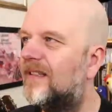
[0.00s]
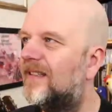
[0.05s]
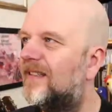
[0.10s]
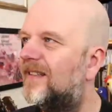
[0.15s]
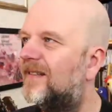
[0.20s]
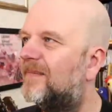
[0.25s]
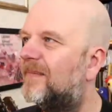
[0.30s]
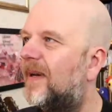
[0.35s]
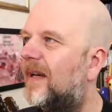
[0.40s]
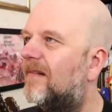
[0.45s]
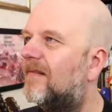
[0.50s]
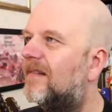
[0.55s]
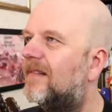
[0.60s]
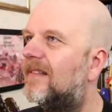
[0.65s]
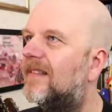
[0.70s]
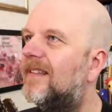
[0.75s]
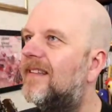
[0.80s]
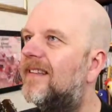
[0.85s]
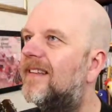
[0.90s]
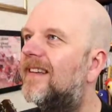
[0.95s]
Apparently,
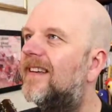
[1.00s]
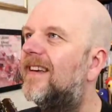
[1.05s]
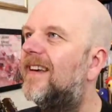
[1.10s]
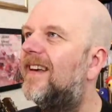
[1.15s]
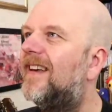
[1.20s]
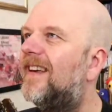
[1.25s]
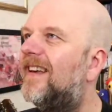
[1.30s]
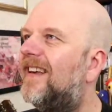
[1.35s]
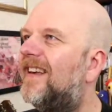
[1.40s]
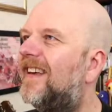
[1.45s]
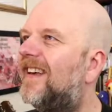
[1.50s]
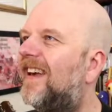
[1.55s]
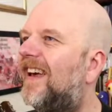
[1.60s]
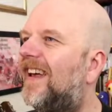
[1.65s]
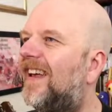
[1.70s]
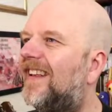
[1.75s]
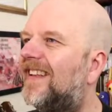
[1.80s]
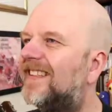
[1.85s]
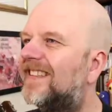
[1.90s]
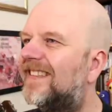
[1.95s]

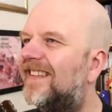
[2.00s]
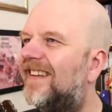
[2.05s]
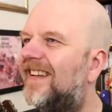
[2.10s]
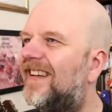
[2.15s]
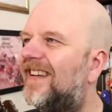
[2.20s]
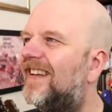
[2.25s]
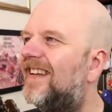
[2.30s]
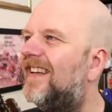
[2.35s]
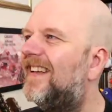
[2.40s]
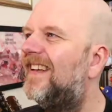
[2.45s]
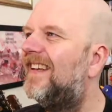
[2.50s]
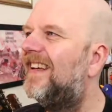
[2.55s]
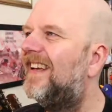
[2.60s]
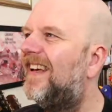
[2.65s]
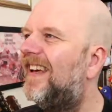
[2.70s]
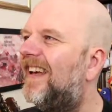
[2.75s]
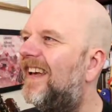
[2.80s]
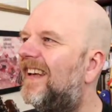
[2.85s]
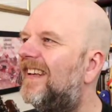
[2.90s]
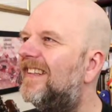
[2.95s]
it's like
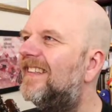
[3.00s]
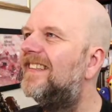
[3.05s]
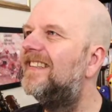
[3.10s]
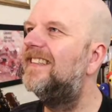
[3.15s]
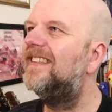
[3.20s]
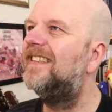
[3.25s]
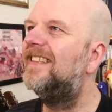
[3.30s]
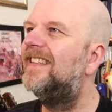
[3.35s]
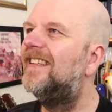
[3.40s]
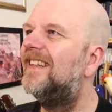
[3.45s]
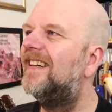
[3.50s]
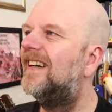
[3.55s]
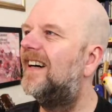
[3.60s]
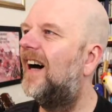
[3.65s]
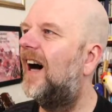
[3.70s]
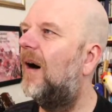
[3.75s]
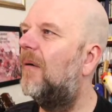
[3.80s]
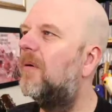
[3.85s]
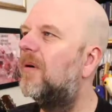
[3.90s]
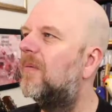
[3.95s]

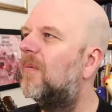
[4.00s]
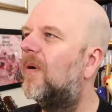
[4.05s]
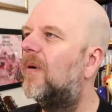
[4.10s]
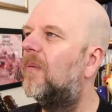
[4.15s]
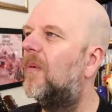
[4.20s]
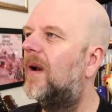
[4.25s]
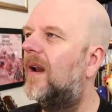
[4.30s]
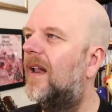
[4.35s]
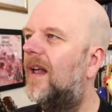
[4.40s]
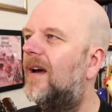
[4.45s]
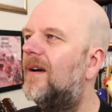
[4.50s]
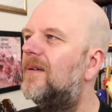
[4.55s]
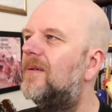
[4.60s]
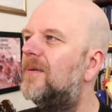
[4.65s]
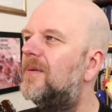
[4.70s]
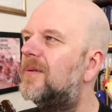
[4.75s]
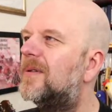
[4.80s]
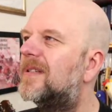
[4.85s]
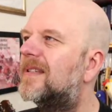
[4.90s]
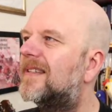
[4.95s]
I wouldn't want one of
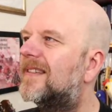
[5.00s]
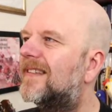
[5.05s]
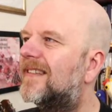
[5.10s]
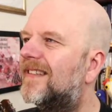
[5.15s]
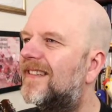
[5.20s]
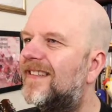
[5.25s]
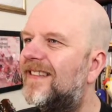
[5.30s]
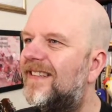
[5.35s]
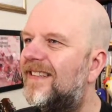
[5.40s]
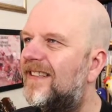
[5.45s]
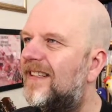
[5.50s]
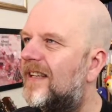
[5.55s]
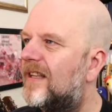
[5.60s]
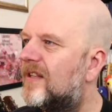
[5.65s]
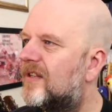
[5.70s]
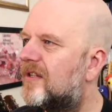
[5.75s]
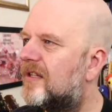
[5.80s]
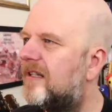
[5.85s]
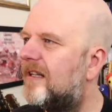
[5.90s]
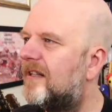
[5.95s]
those
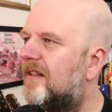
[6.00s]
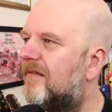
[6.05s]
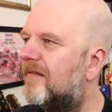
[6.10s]
slithering